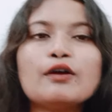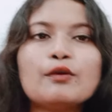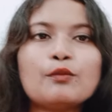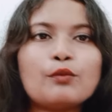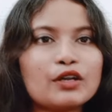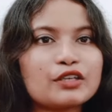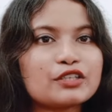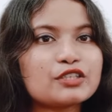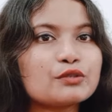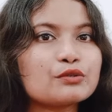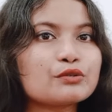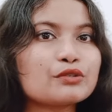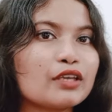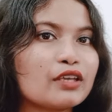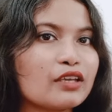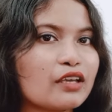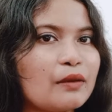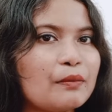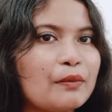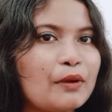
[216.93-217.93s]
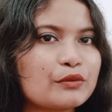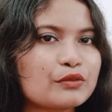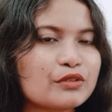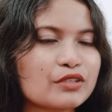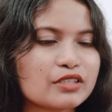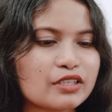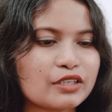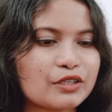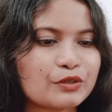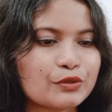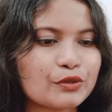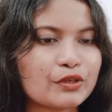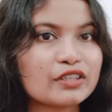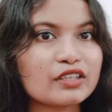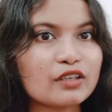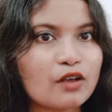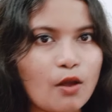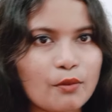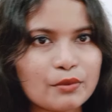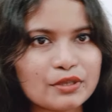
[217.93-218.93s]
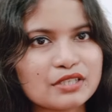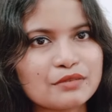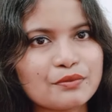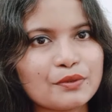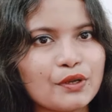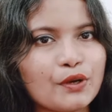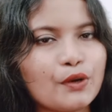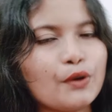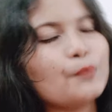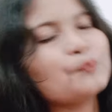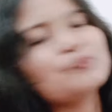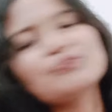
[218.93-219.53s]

What you think about this intro in the comments below.